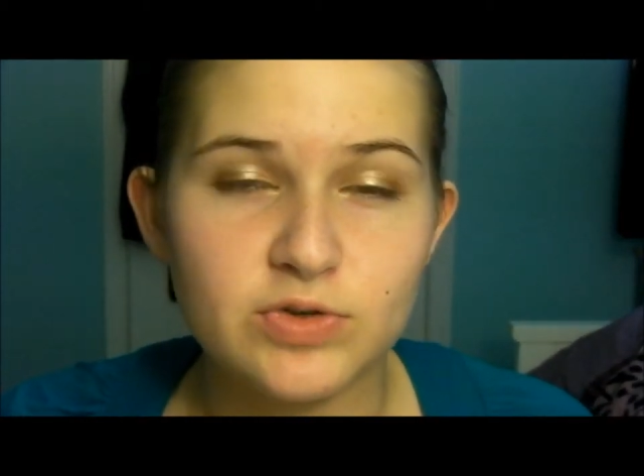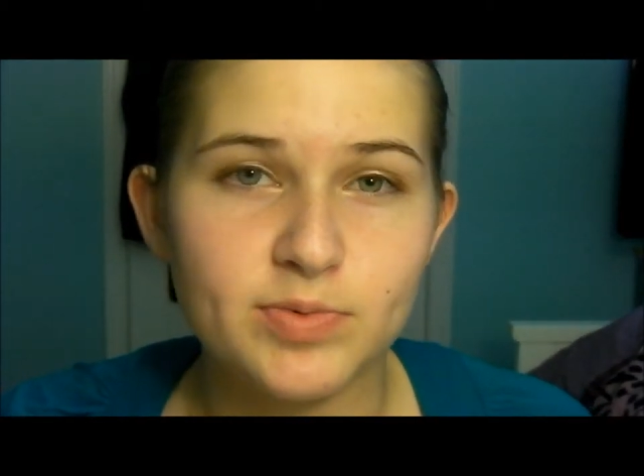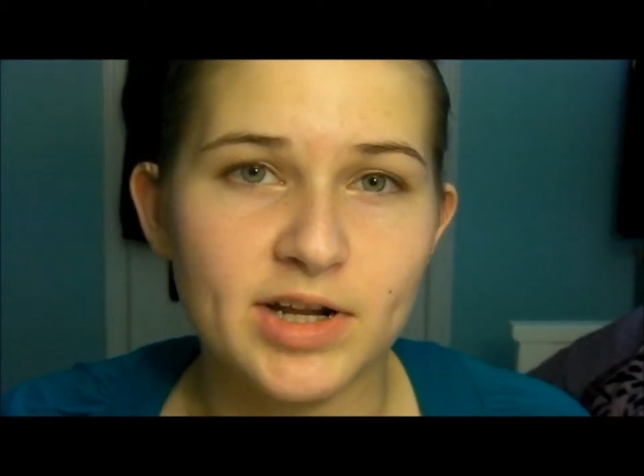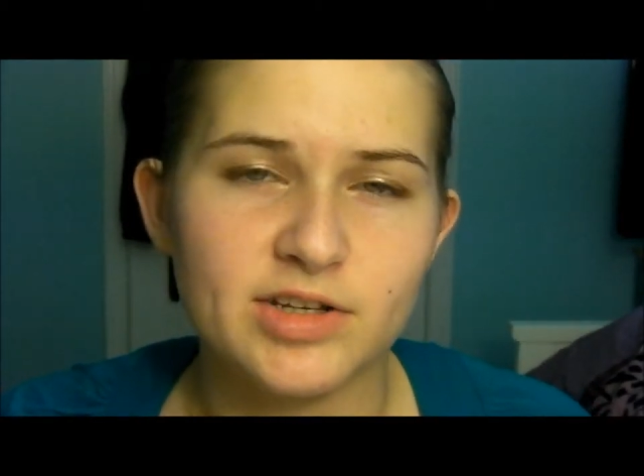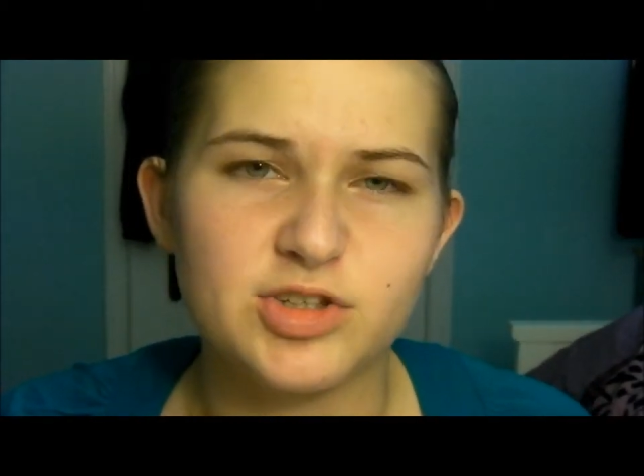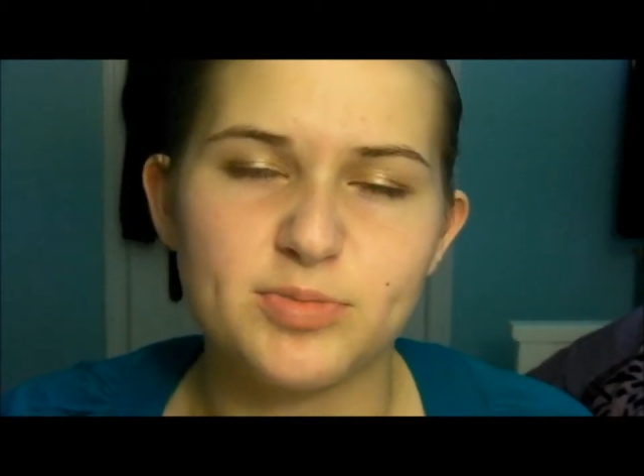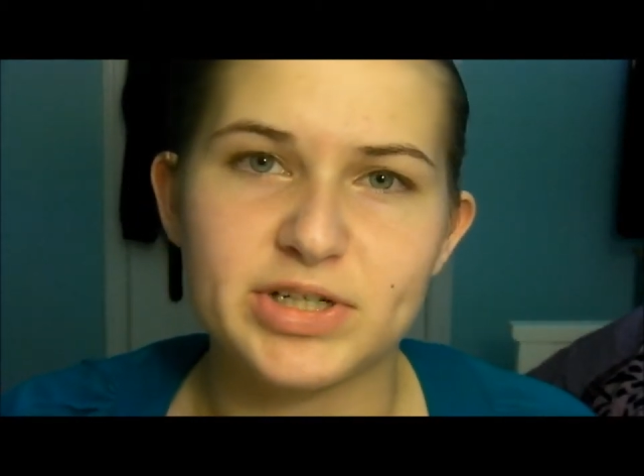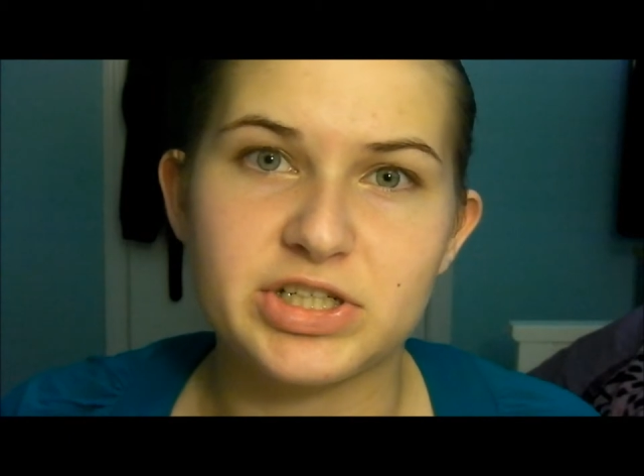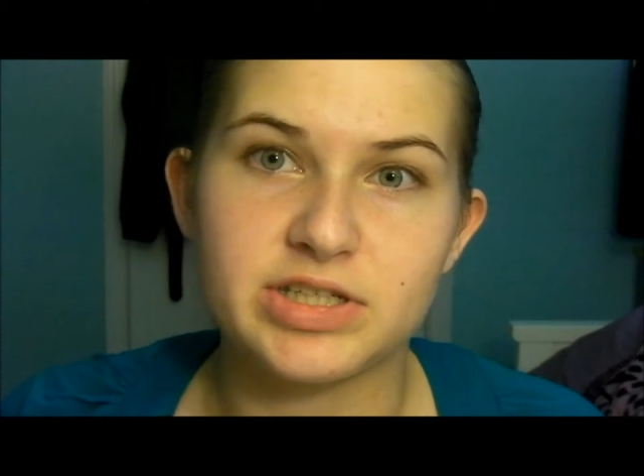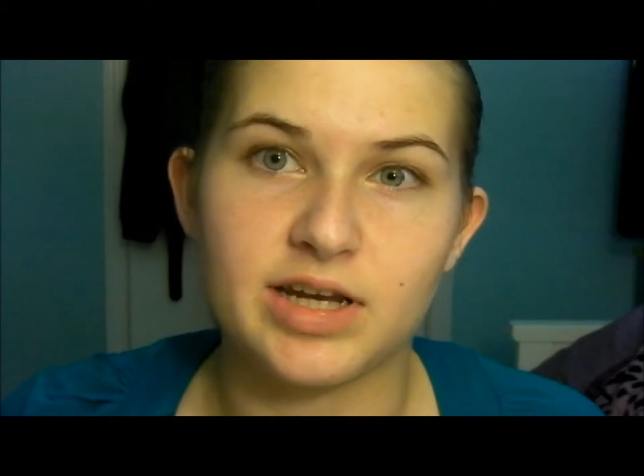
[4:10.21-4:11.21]
you put on too
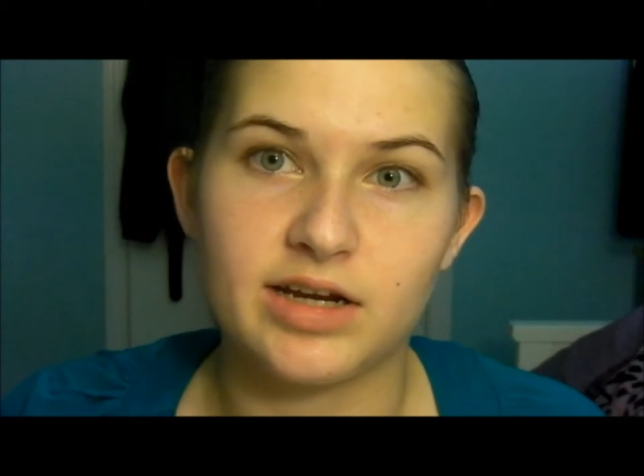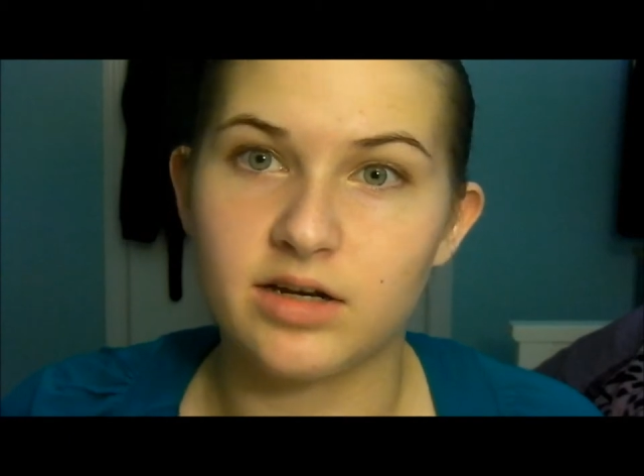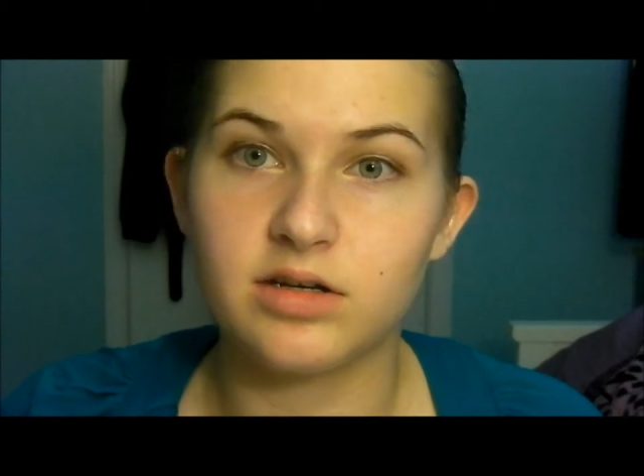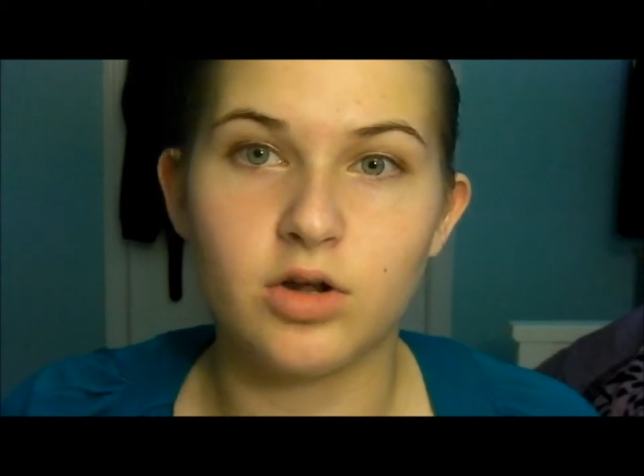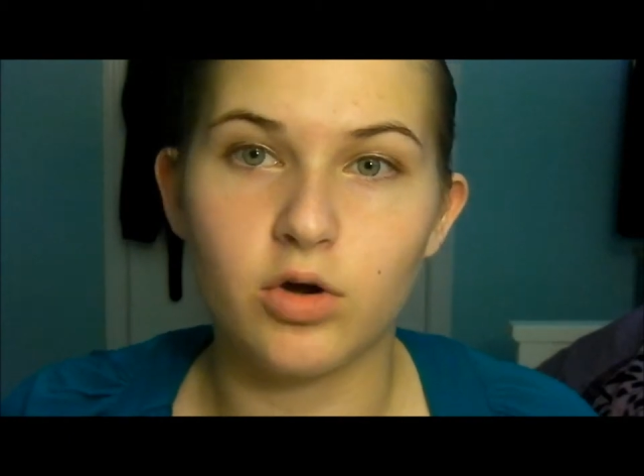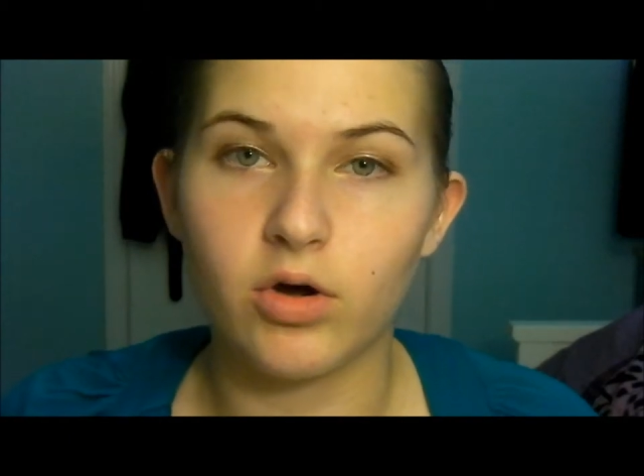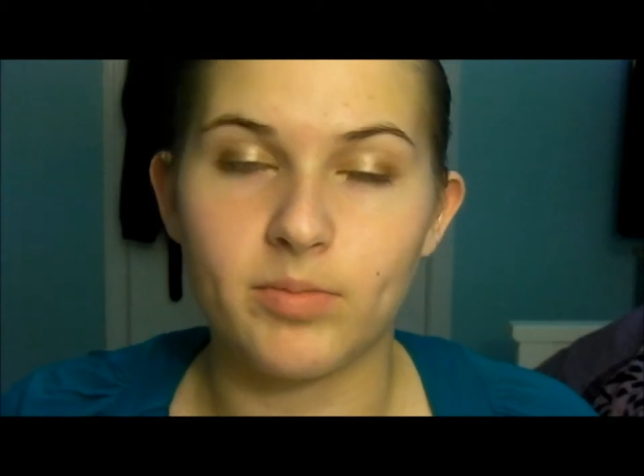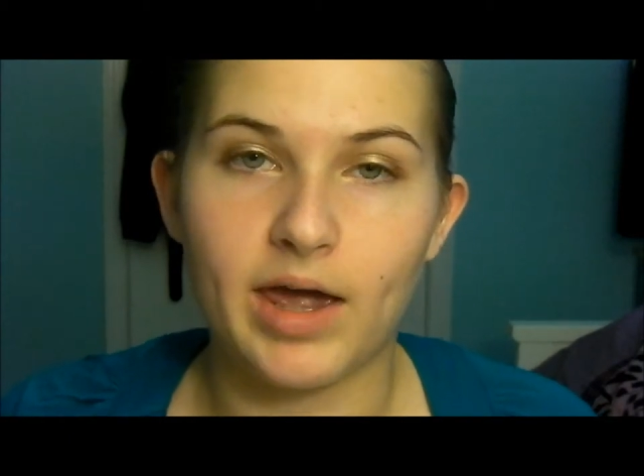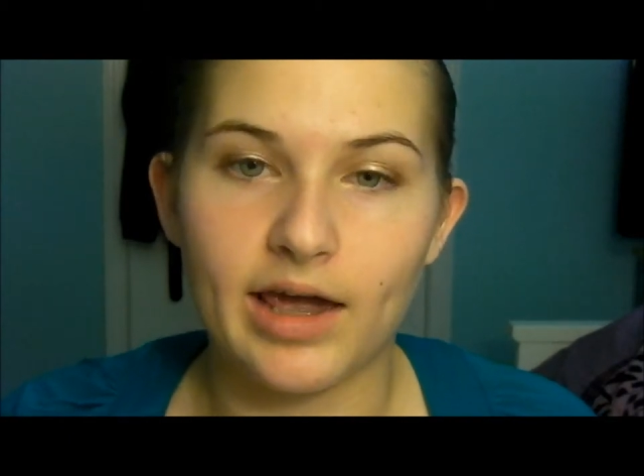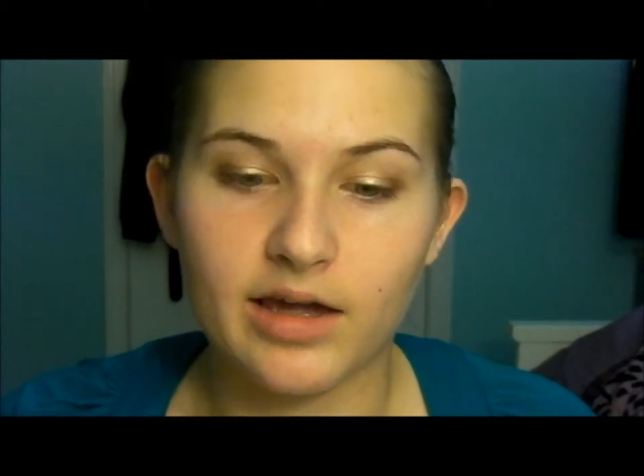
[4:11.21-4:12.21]
much, it's kind of no
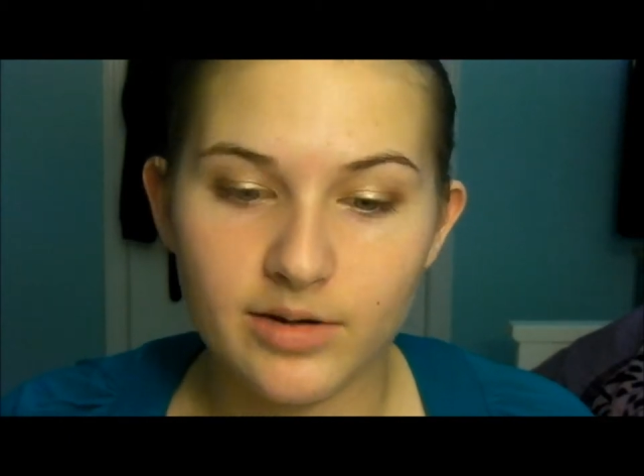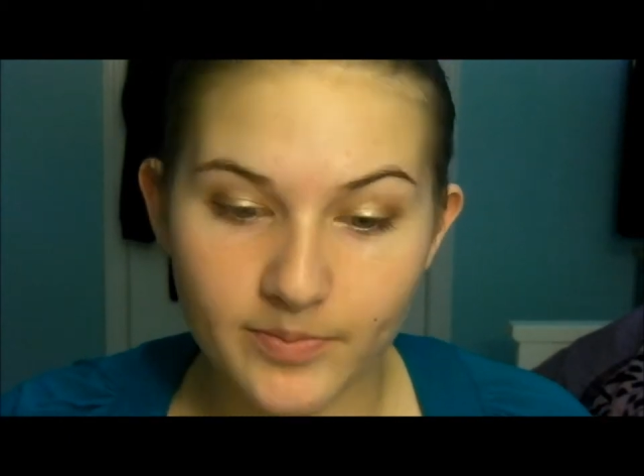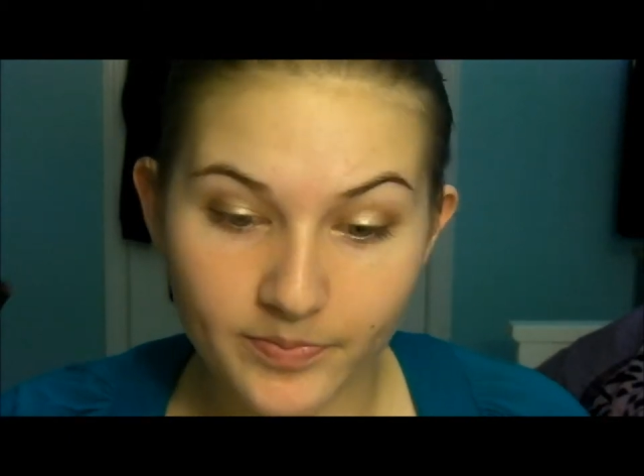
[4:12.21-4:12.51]
going back.